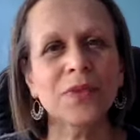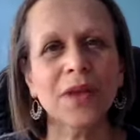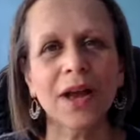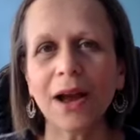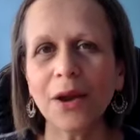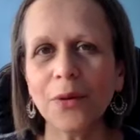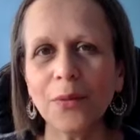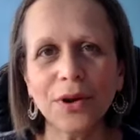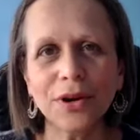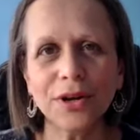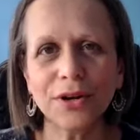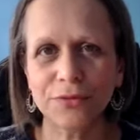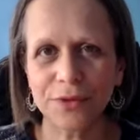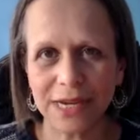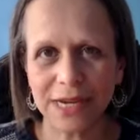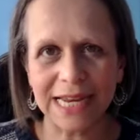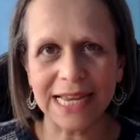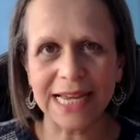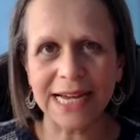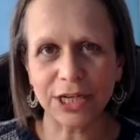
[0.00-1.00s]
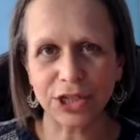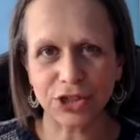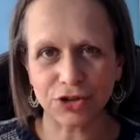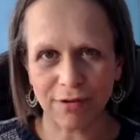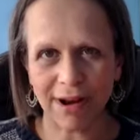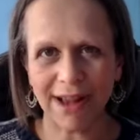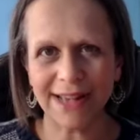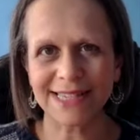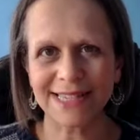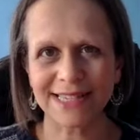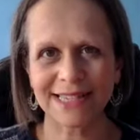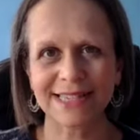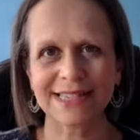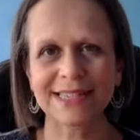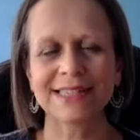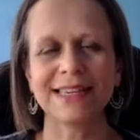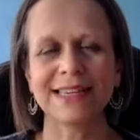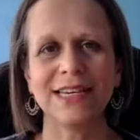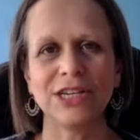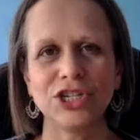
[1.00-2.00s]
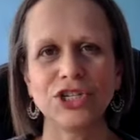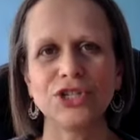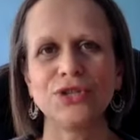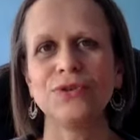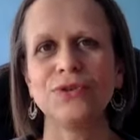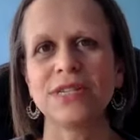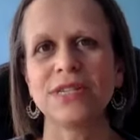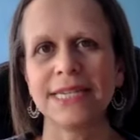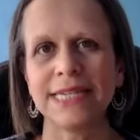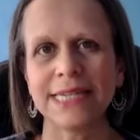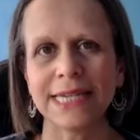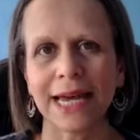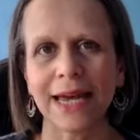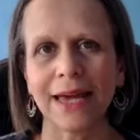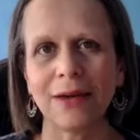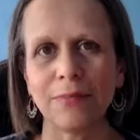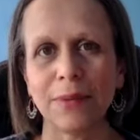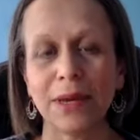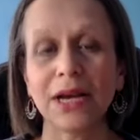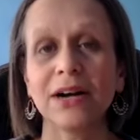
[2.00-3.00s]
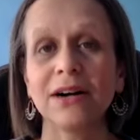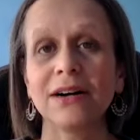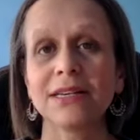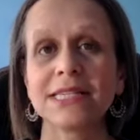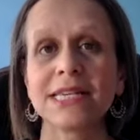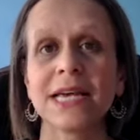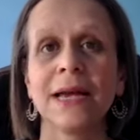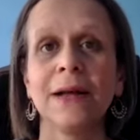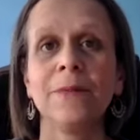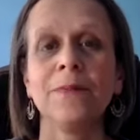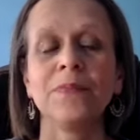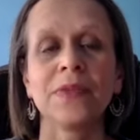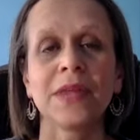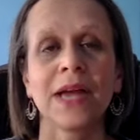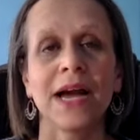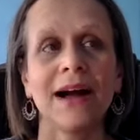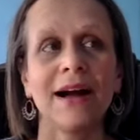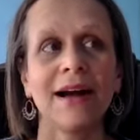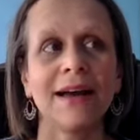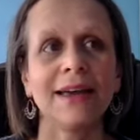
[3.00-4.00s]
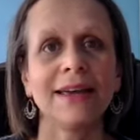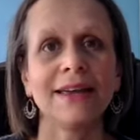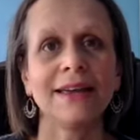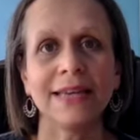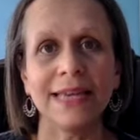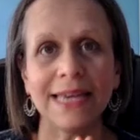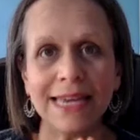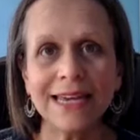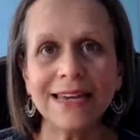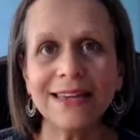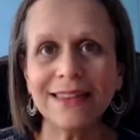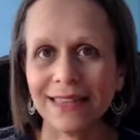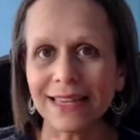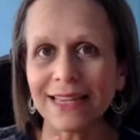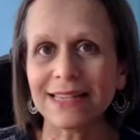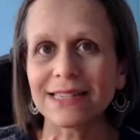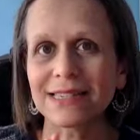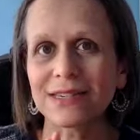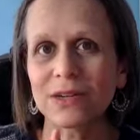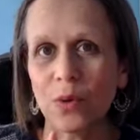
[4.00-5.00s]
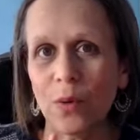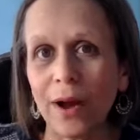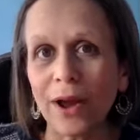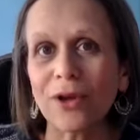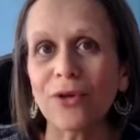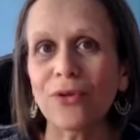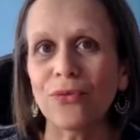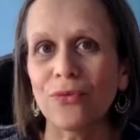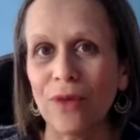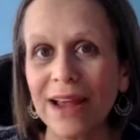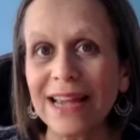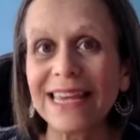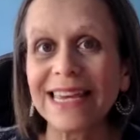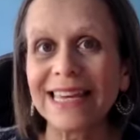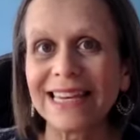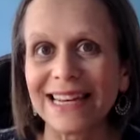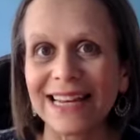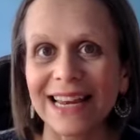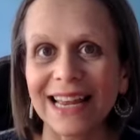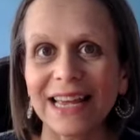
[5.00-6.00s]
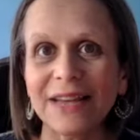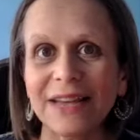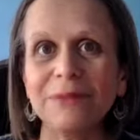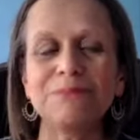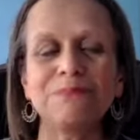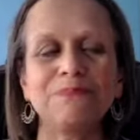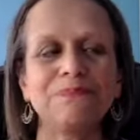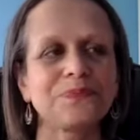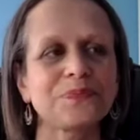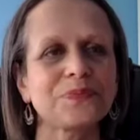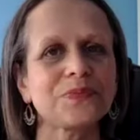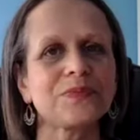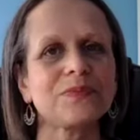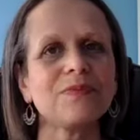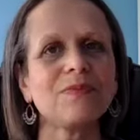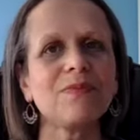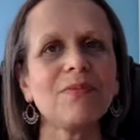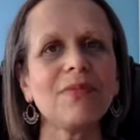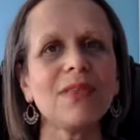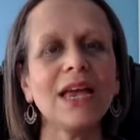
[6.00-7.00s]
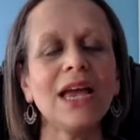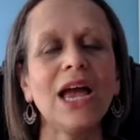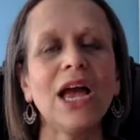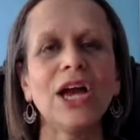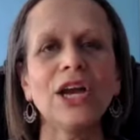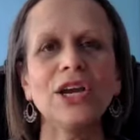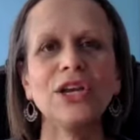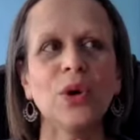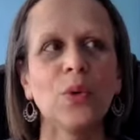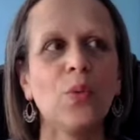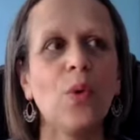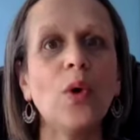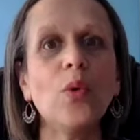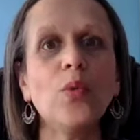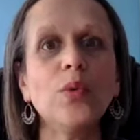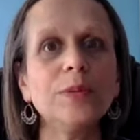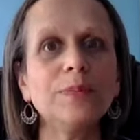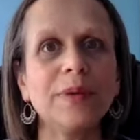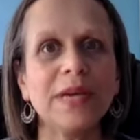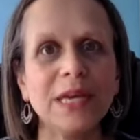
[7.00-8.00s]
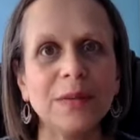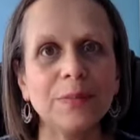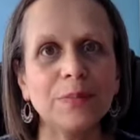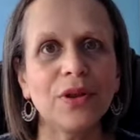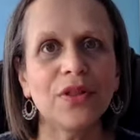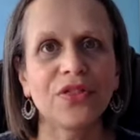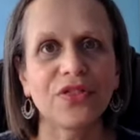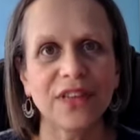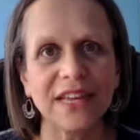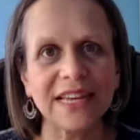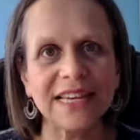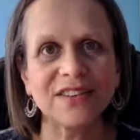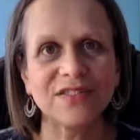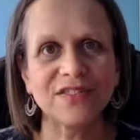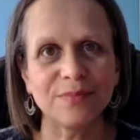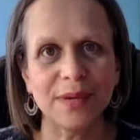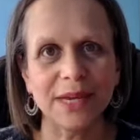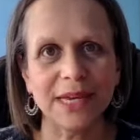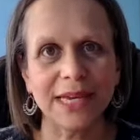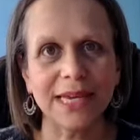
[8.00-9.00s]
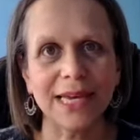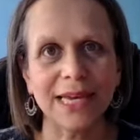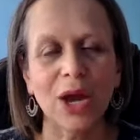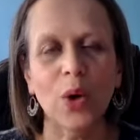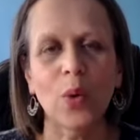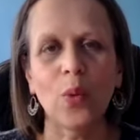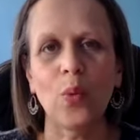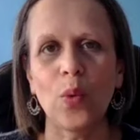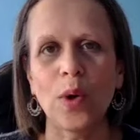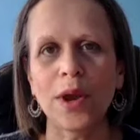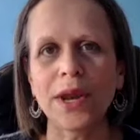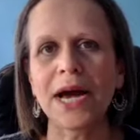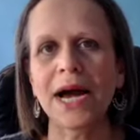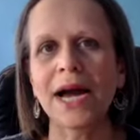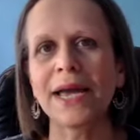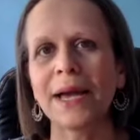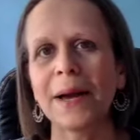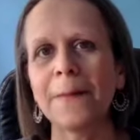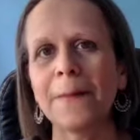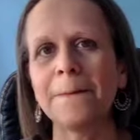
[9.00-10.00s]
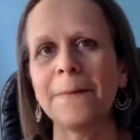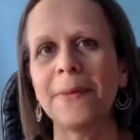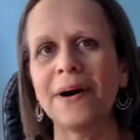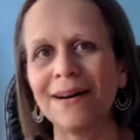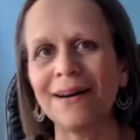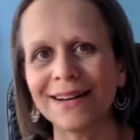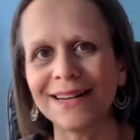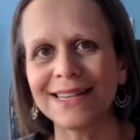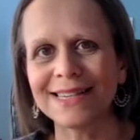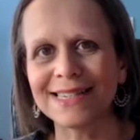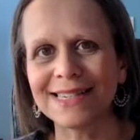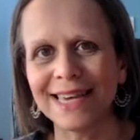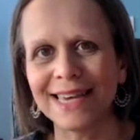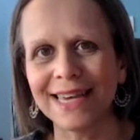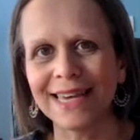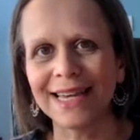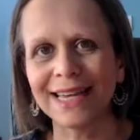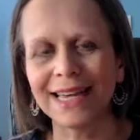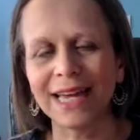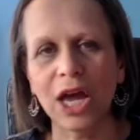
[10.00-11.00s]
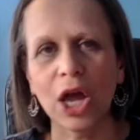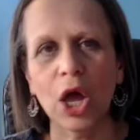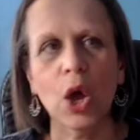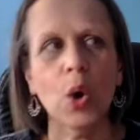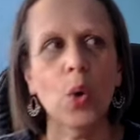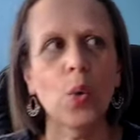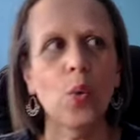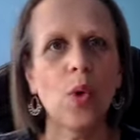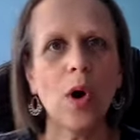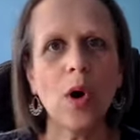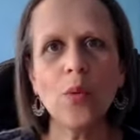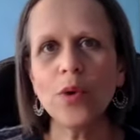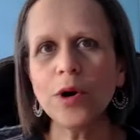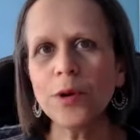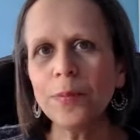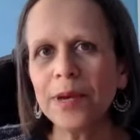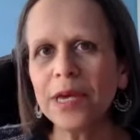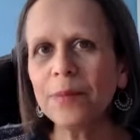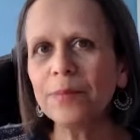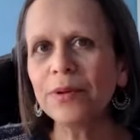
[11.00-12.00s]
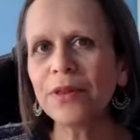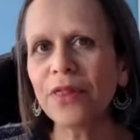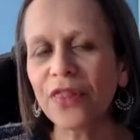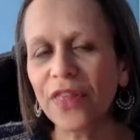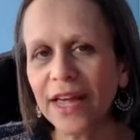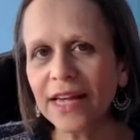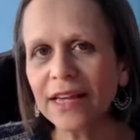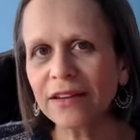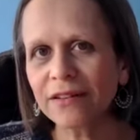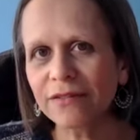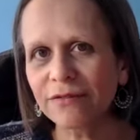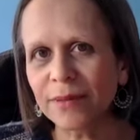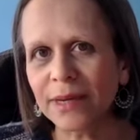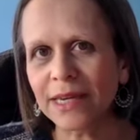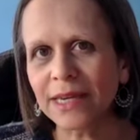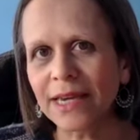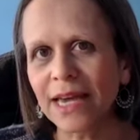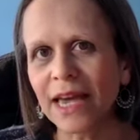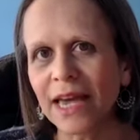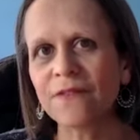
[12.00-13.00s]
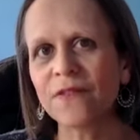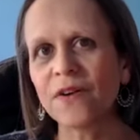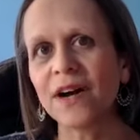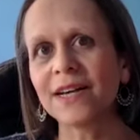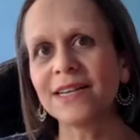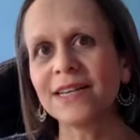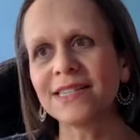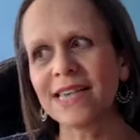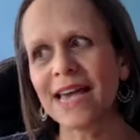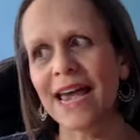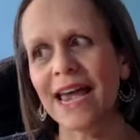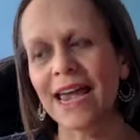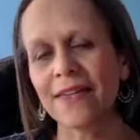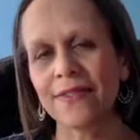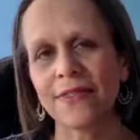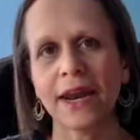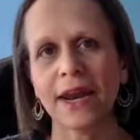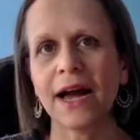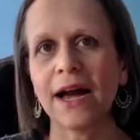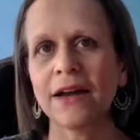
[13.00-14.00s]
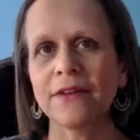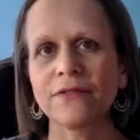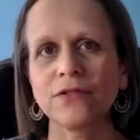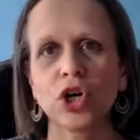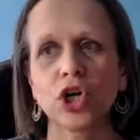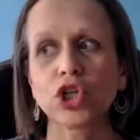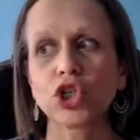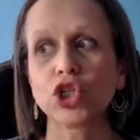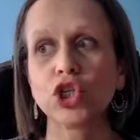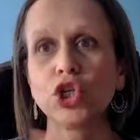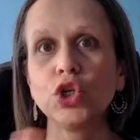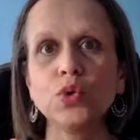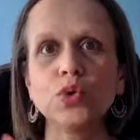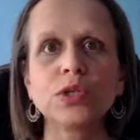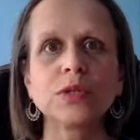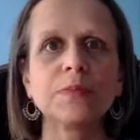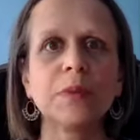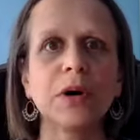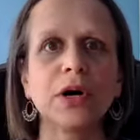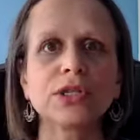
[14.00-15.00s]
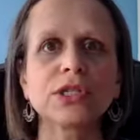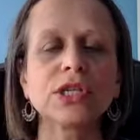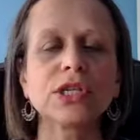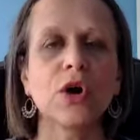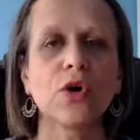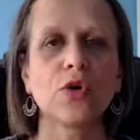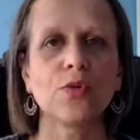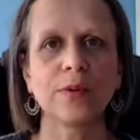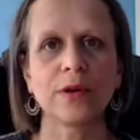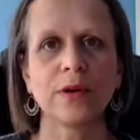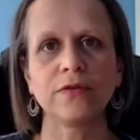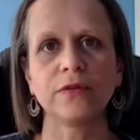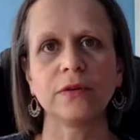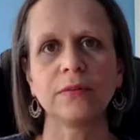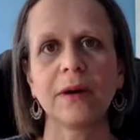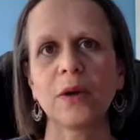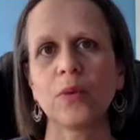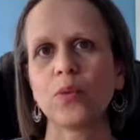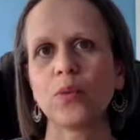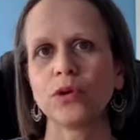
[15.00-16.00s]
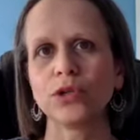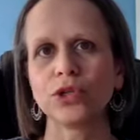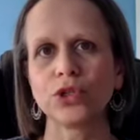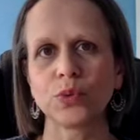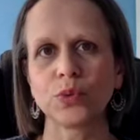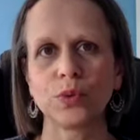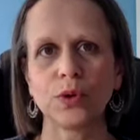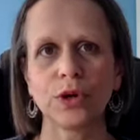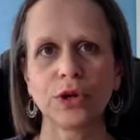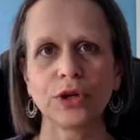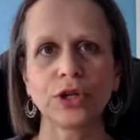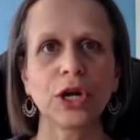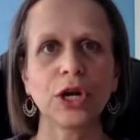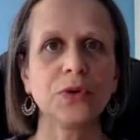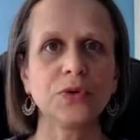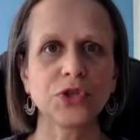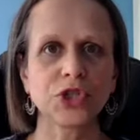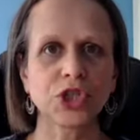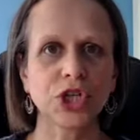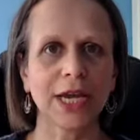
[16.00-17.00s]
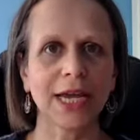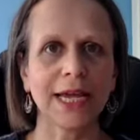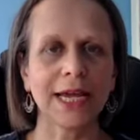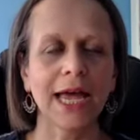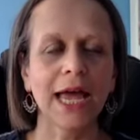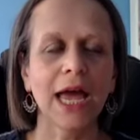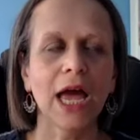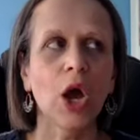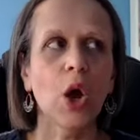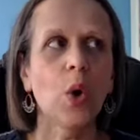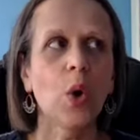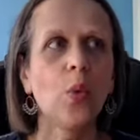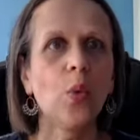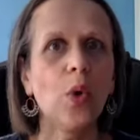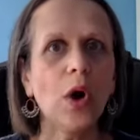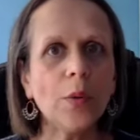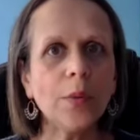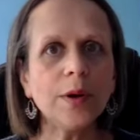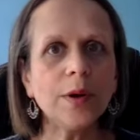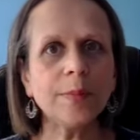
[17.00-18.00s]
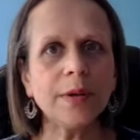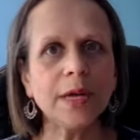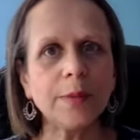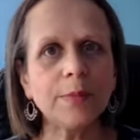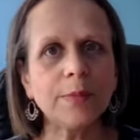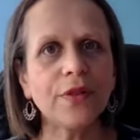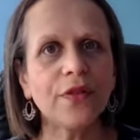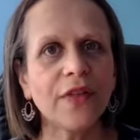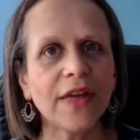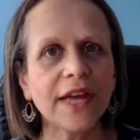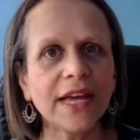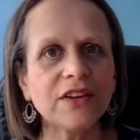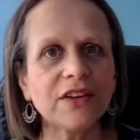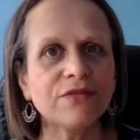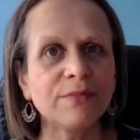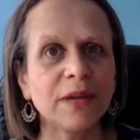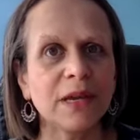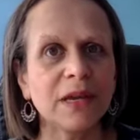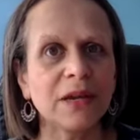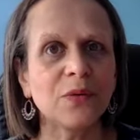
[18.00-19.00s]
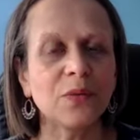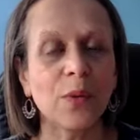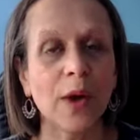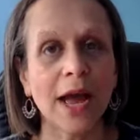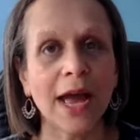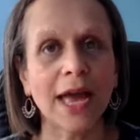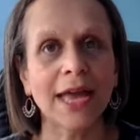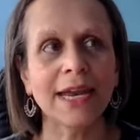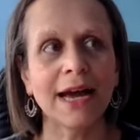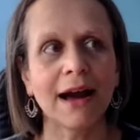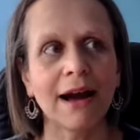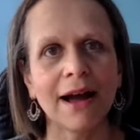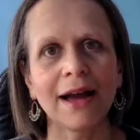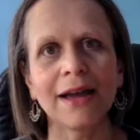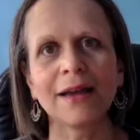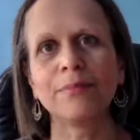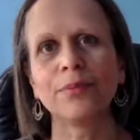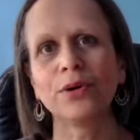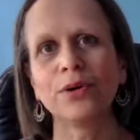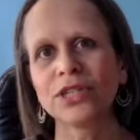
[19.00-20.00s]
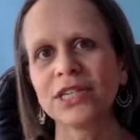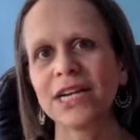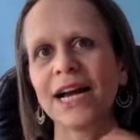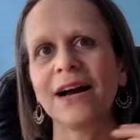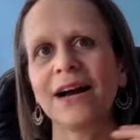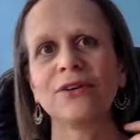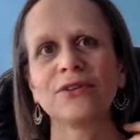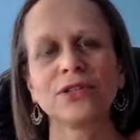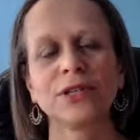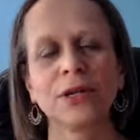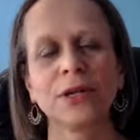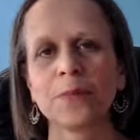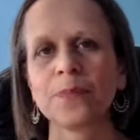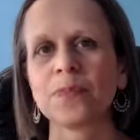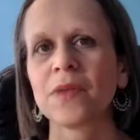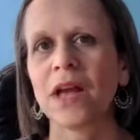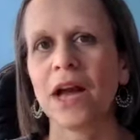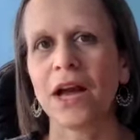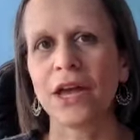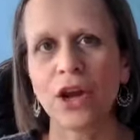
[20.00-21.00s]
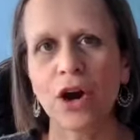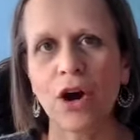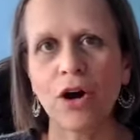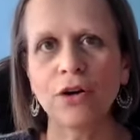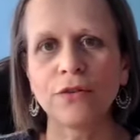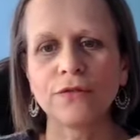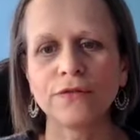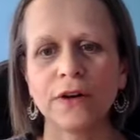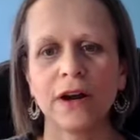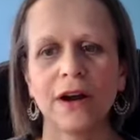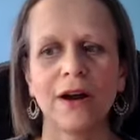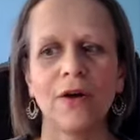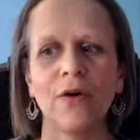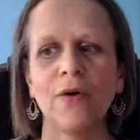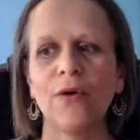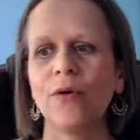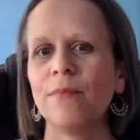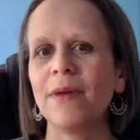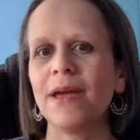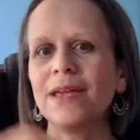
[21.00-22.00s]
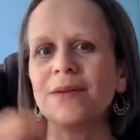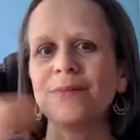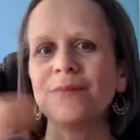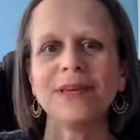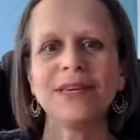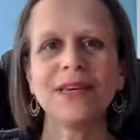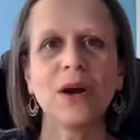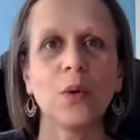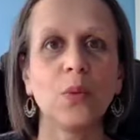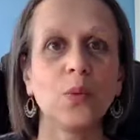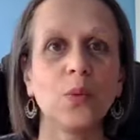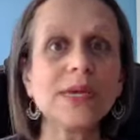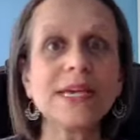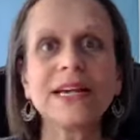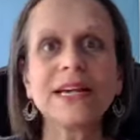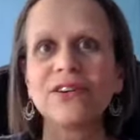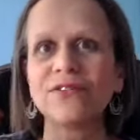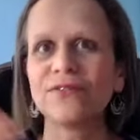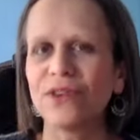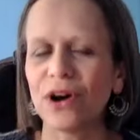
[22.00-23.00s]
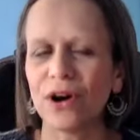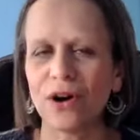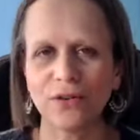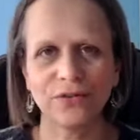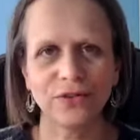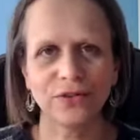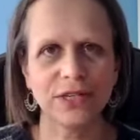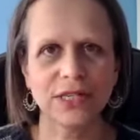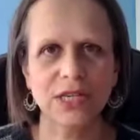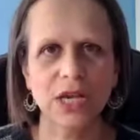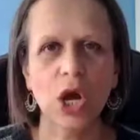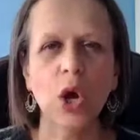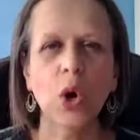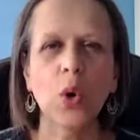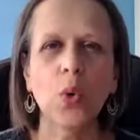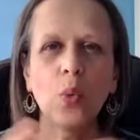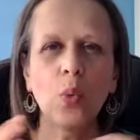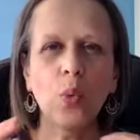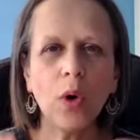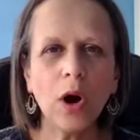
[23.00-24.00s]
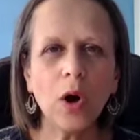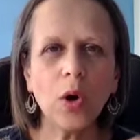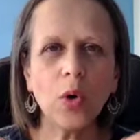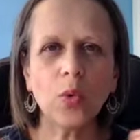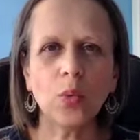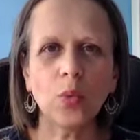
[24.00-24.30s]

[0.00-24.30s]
I want to really address this issue today because I hear this quite regularly. What will people think of me when I am marketing? What will people think of me if I say that I've got two spots open for my one-to-one coaching? What will people think of me when I put out an offer, or maybe a week of offers? What